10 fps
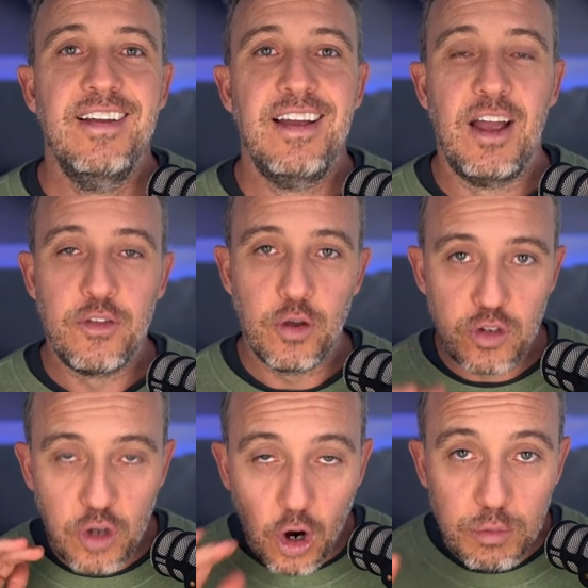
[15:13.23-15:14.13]
And so
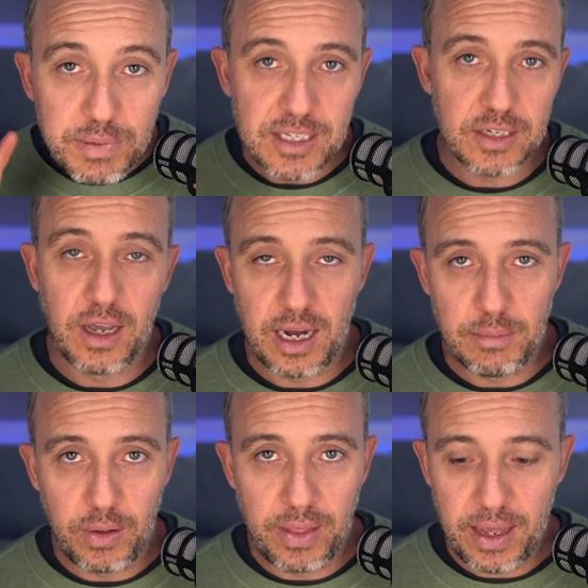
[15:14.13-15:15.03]
don't be disheartened
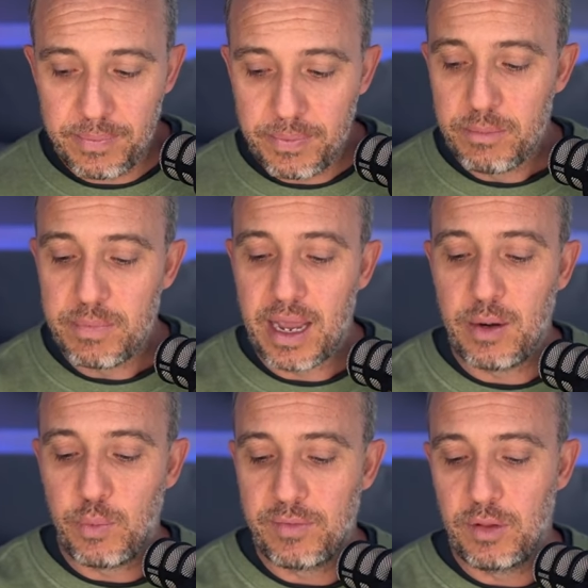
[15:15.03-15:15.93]
by that.
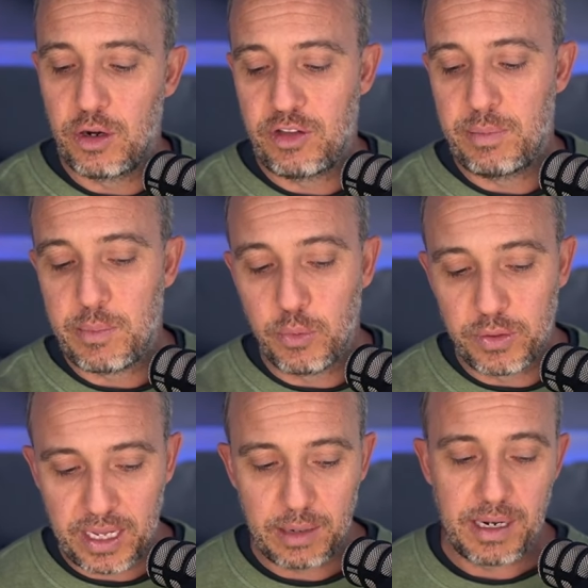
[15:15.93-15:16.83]
And we have a lot of people that
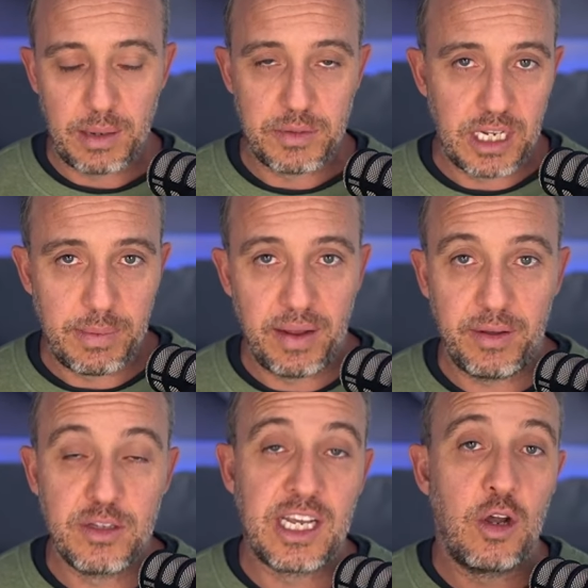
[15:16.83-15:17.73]
get a bit upset about
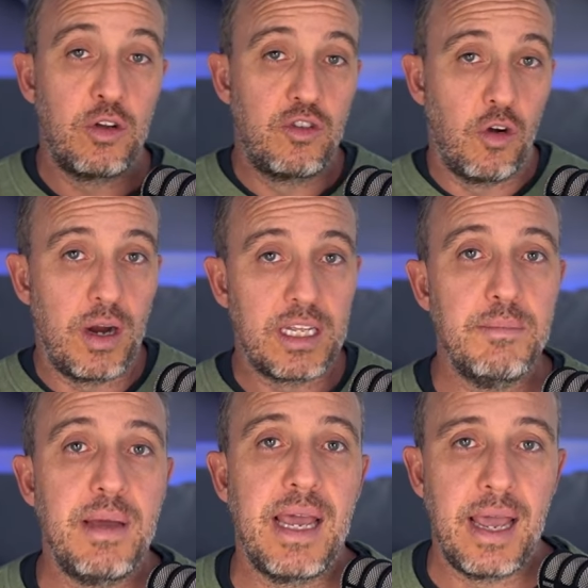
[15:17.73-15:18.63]
it because they try and
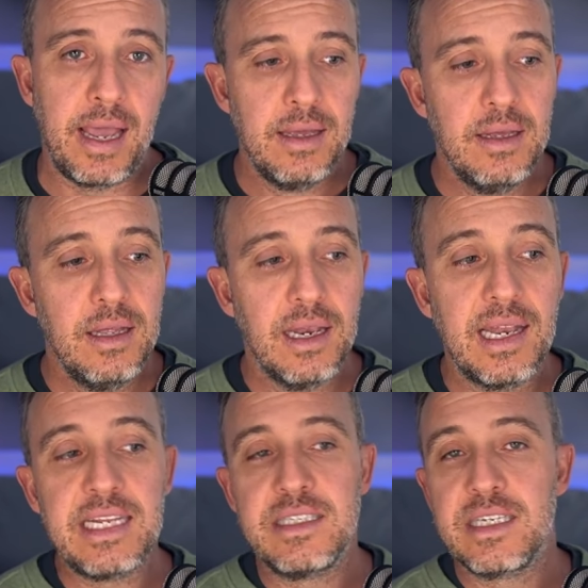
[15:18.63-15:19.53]
compare
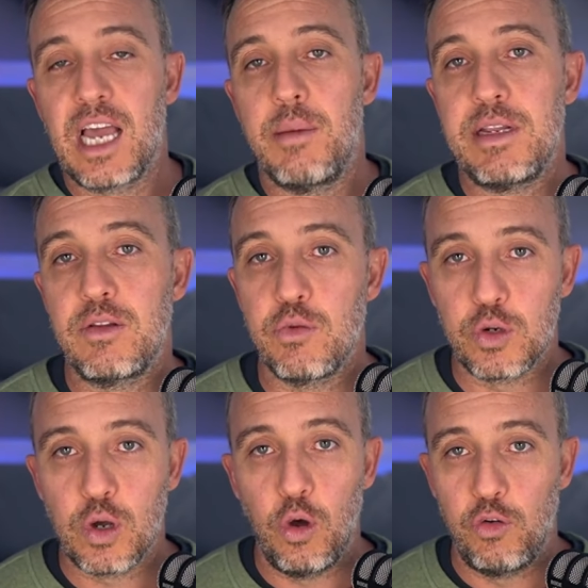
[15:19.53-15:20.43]
leads that come in through
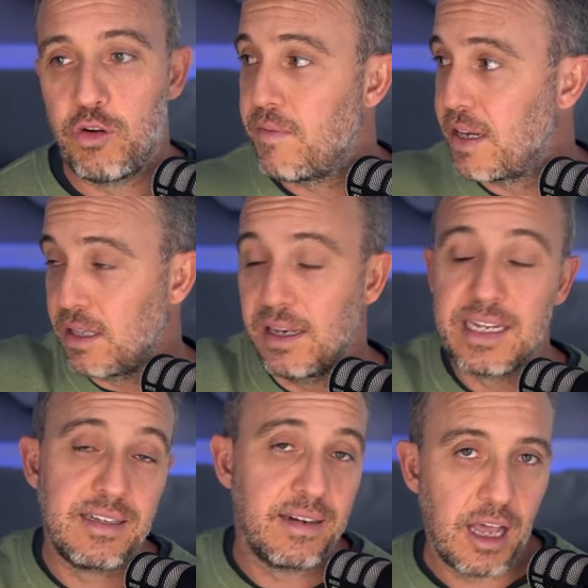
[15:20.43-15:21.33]
cold traffic to
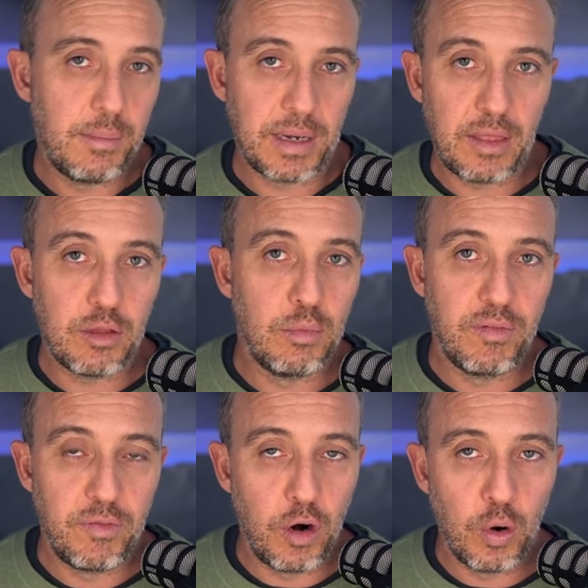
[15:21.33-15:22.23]
leads that are coming in from
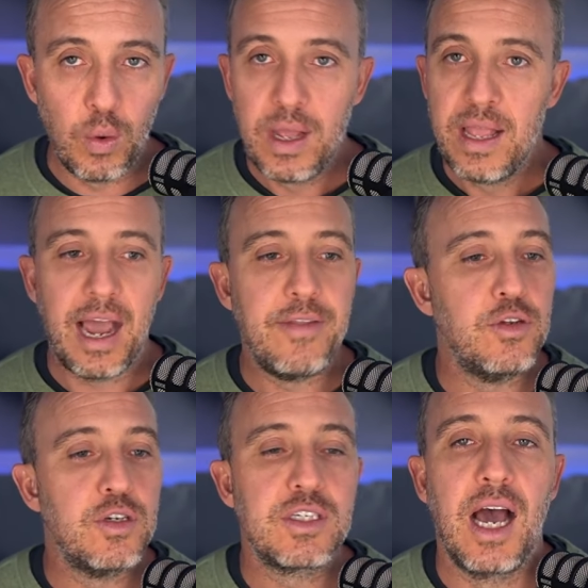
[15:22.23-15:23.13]
referral. And you
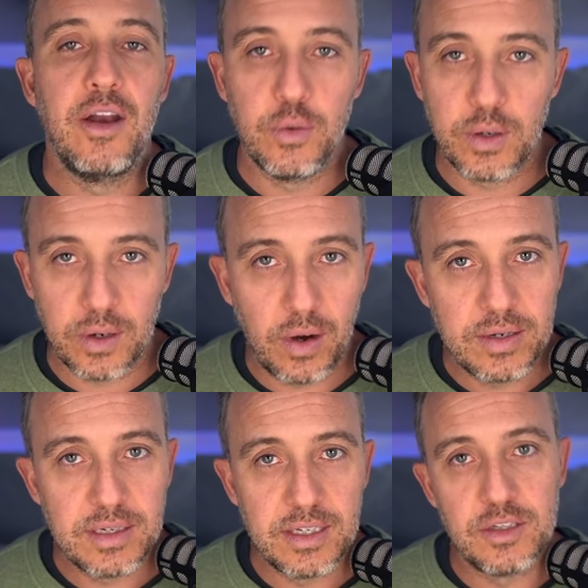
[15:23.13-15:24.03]
just can't do it,
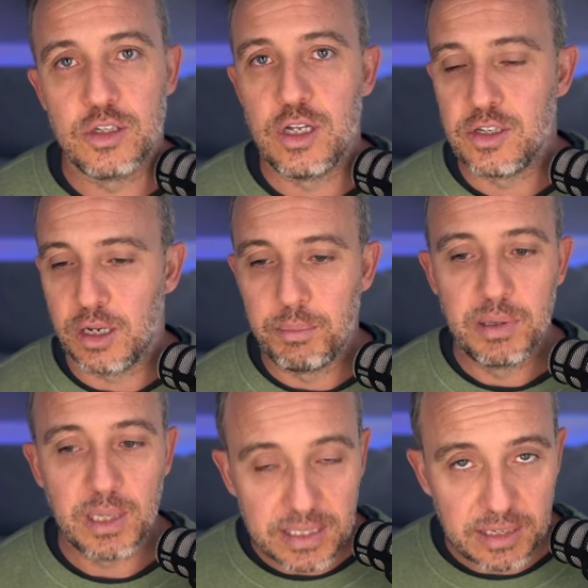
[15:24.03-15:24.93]
guys. It's just, it's a
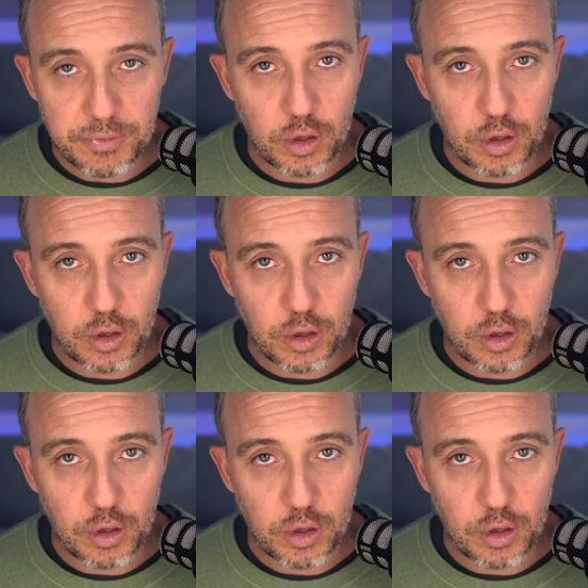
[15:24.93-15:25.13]
completely different